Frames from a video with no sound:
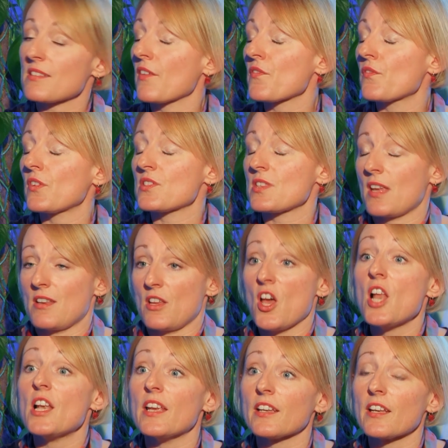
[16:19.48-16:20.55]
I've said
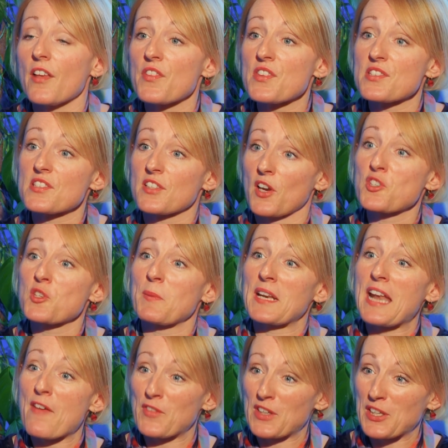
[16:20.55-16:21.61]
earlier, this is going to be an
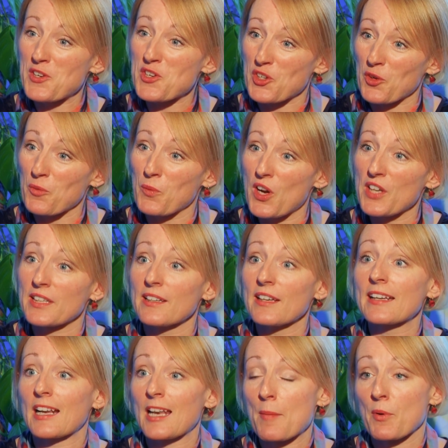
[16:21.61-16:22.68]
evolution, working and
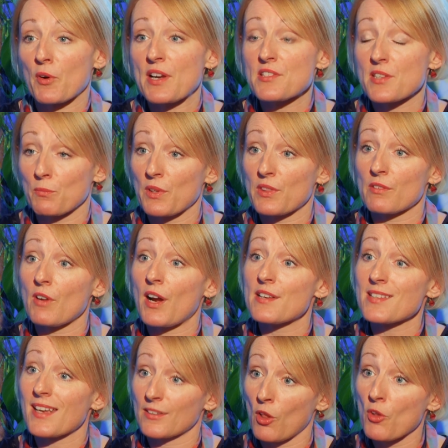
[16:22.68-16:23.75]
collaborating with the right
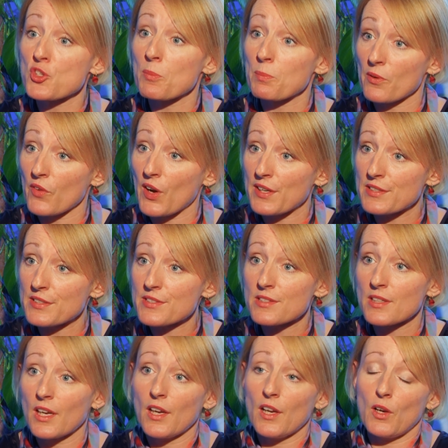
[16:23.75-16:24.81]
technology providers.
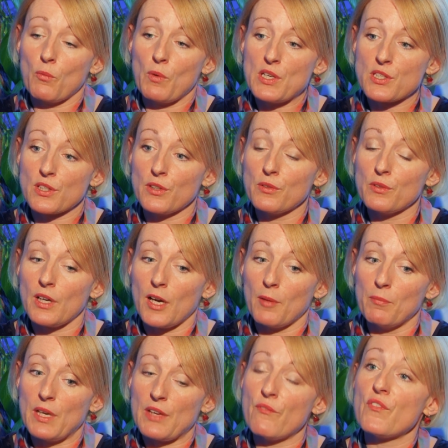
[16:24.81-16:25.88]
We do
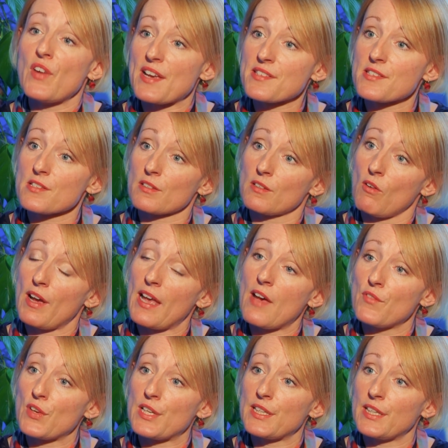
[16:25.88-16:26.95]
invest quite
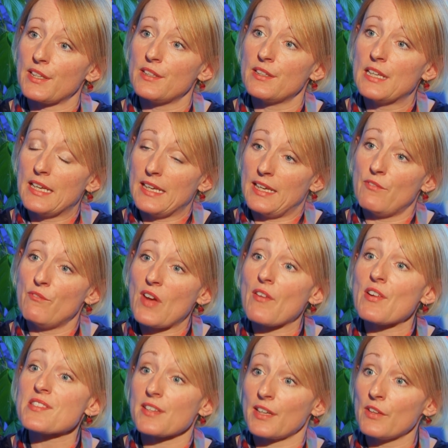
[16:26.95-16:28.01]
heavily in
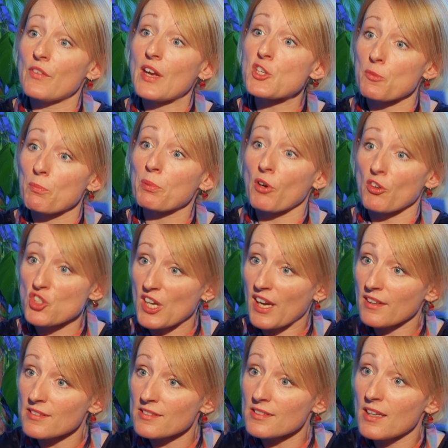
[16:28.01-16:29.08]
various innovation
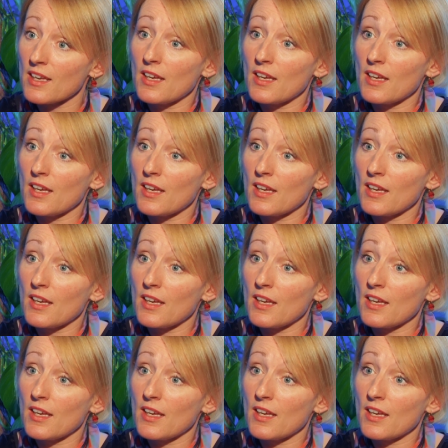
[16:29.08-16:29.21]
projects.